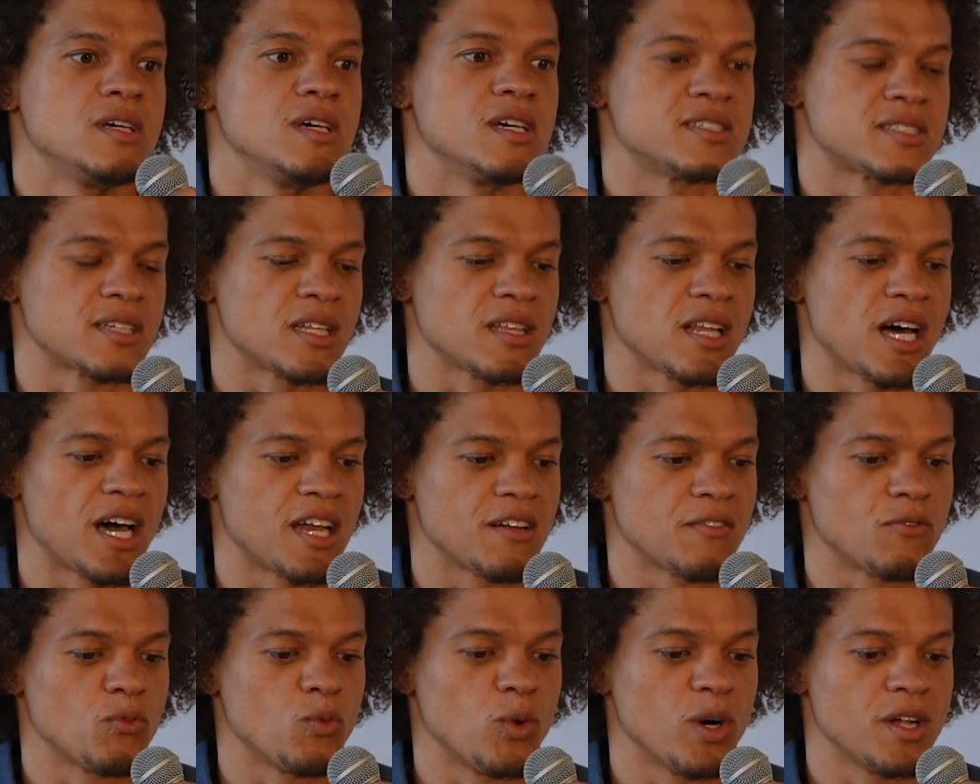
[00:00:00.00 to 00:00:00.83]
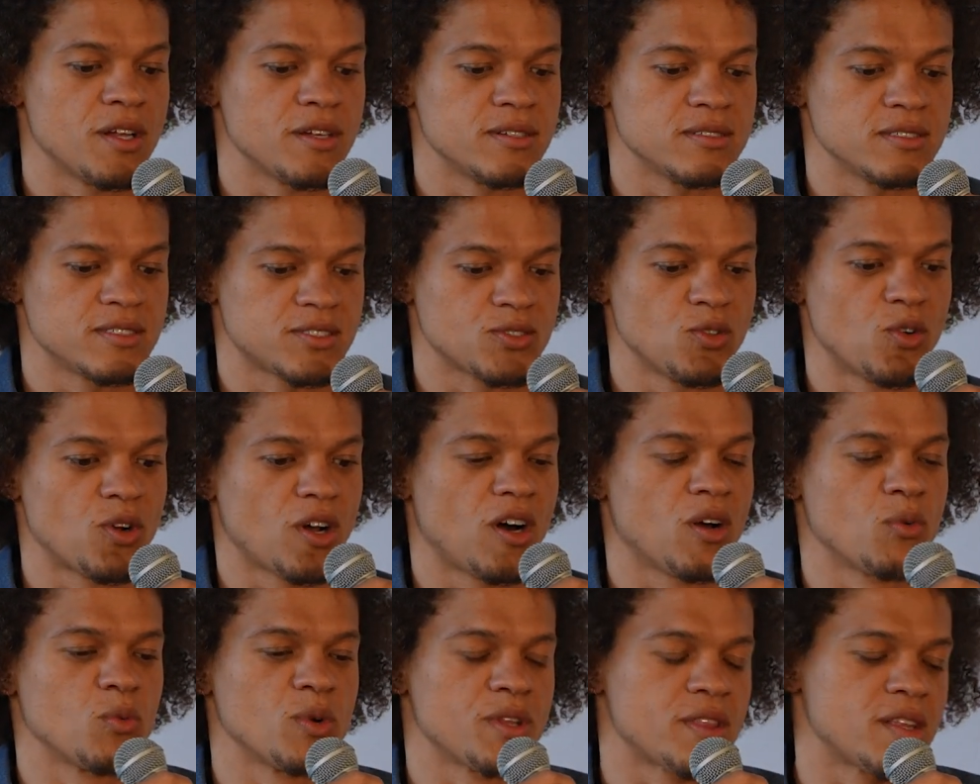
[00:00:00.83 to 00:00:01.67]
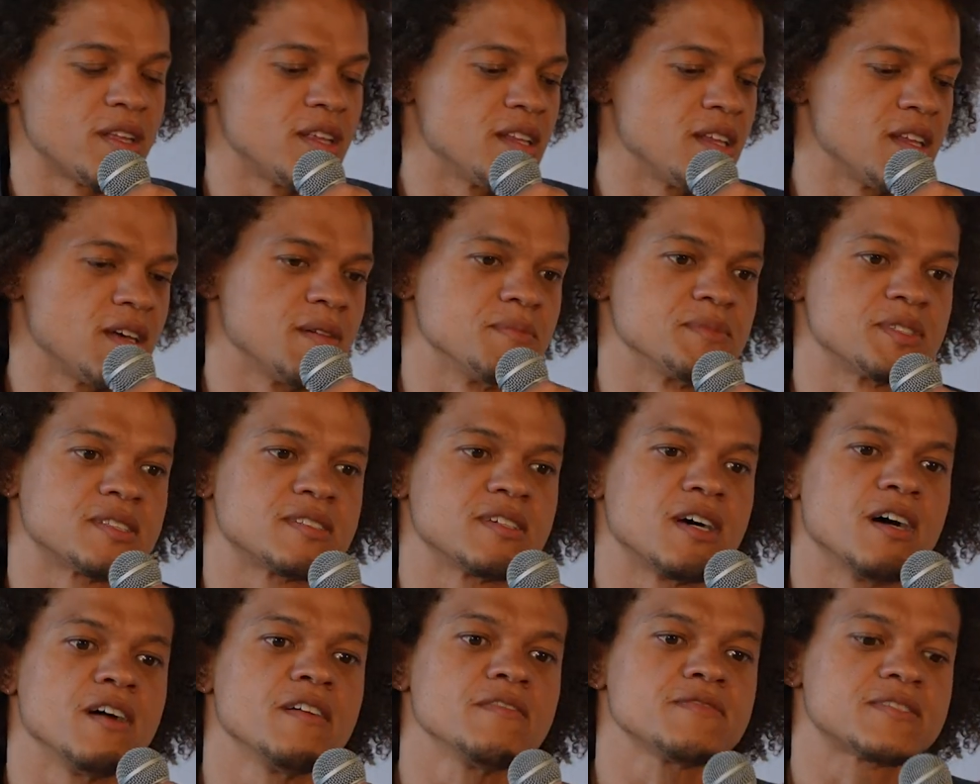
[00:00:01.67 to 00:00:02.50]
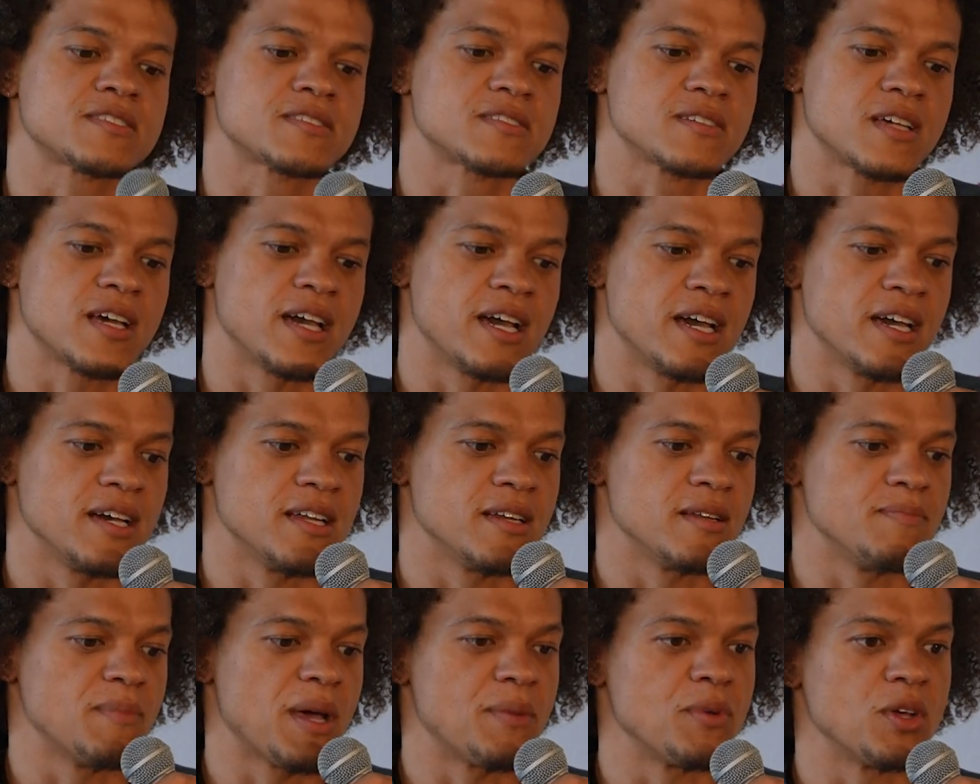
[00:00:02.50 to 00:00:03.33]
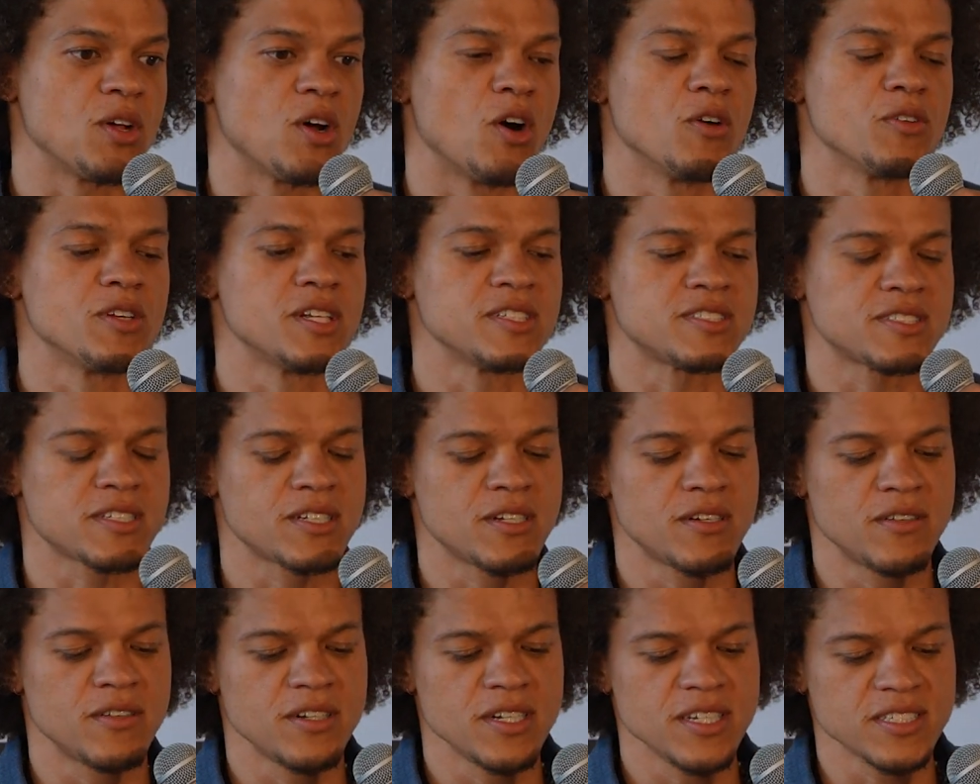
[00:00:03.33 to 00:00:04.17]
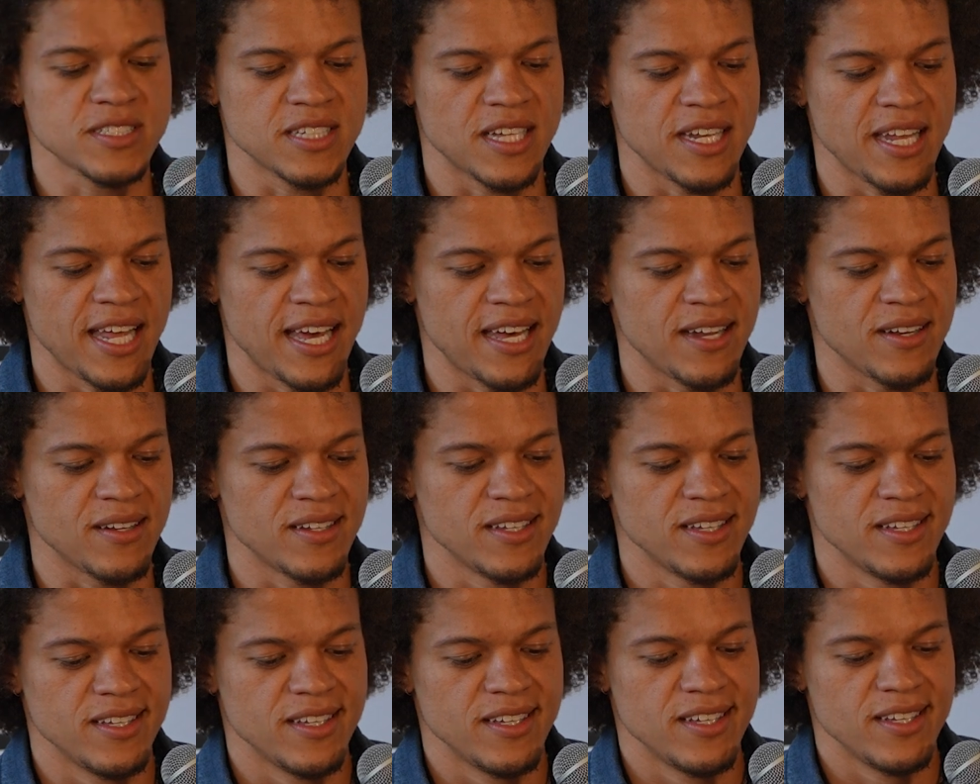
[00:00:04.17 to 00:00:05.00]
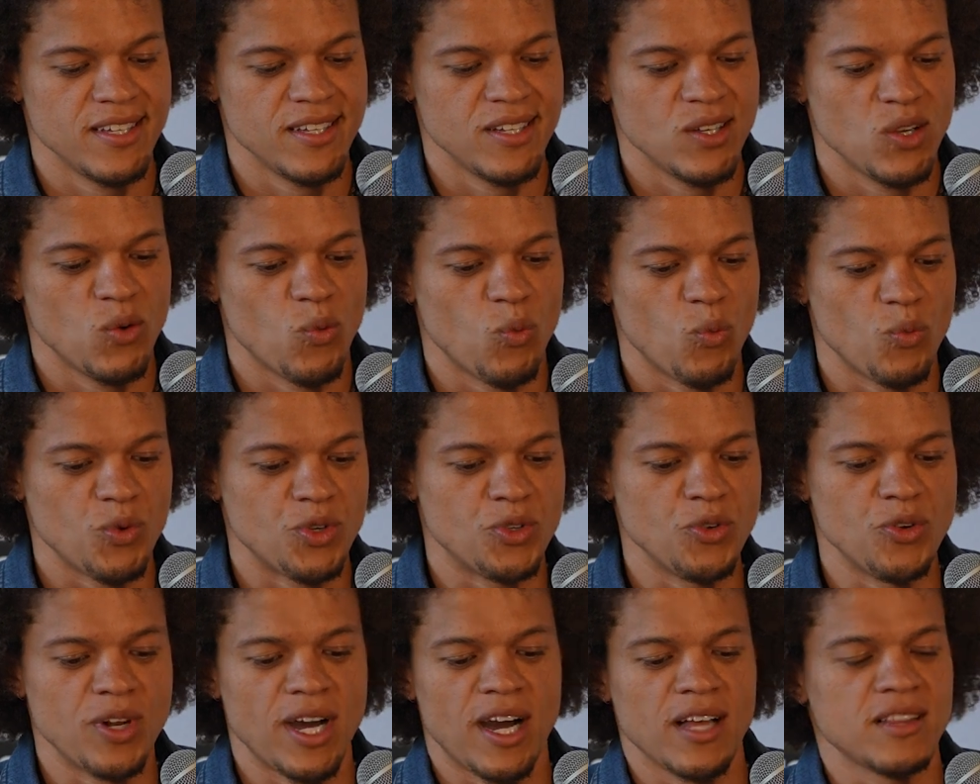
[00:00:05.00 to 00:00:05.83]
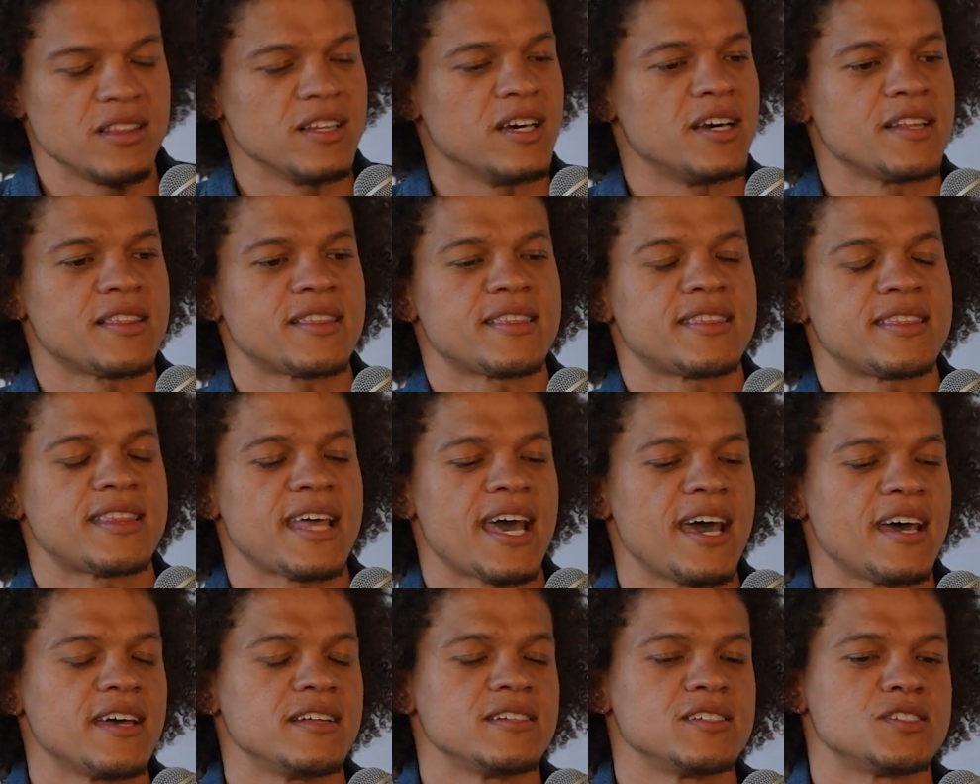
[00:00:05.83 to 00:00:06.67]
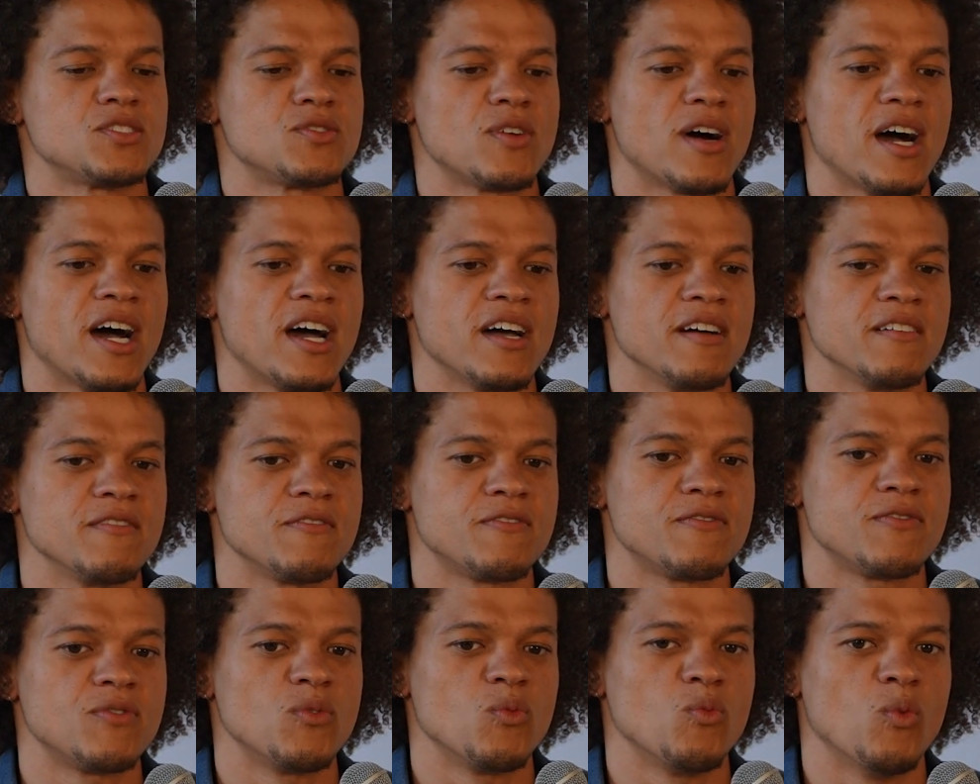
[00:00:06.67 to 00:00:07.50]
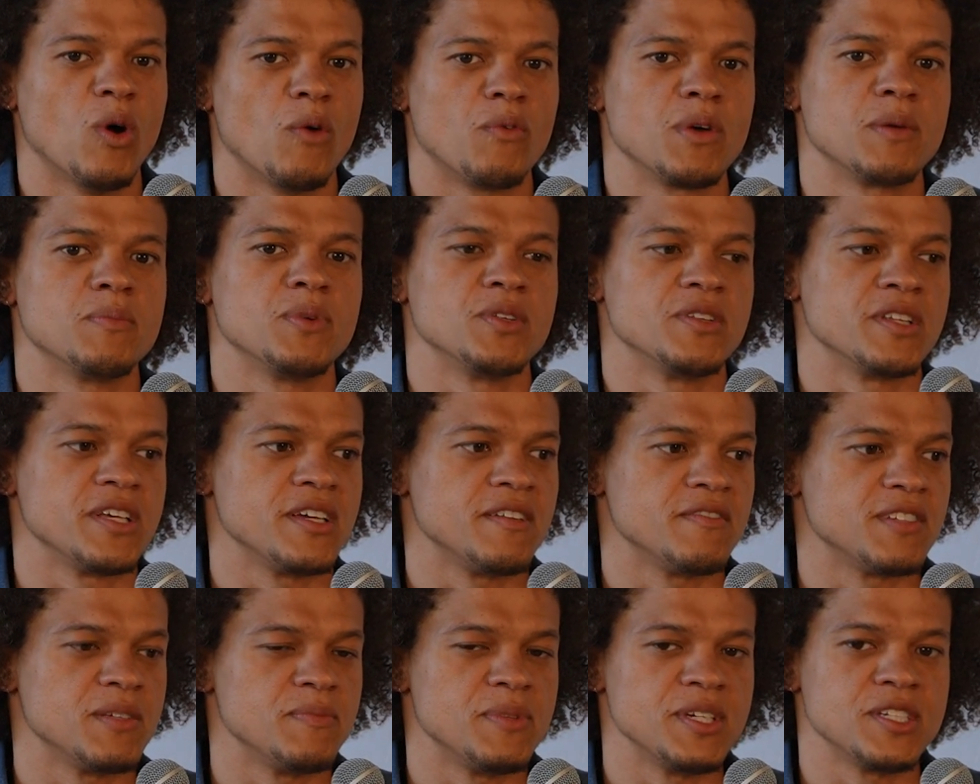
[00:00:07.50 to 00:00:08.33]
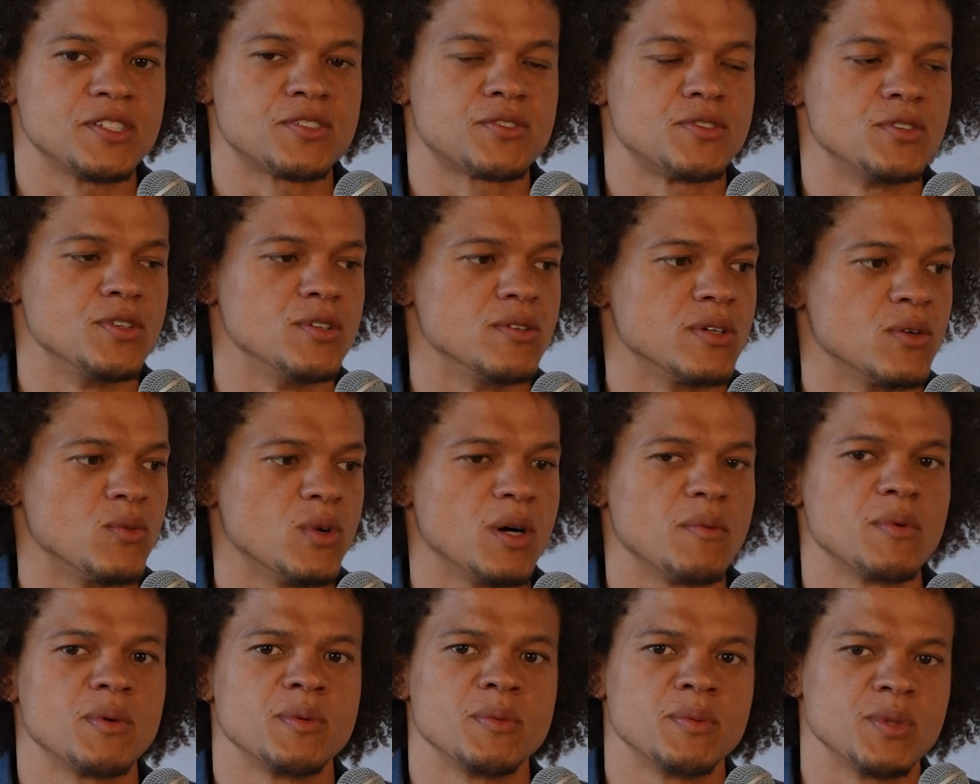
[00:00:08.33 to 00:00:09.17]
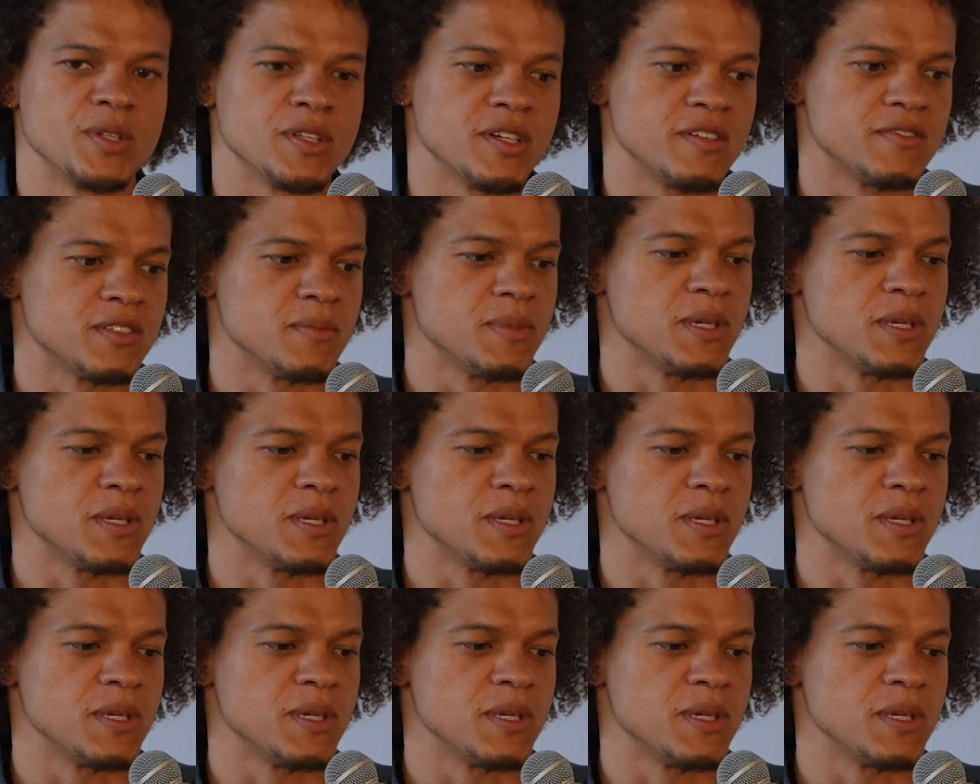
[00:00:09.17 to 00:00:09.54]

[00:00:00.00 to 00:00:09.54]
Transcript: it's a lot of what's going on within themselves and maybe own insecurities, and that do not let that drive what we believe to be true and what we believe